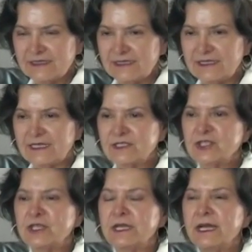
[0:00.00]
And a
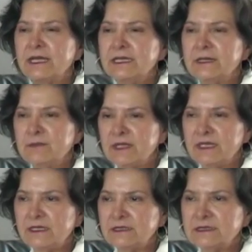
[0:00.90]
Chicana
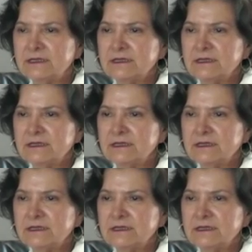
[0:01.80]
meant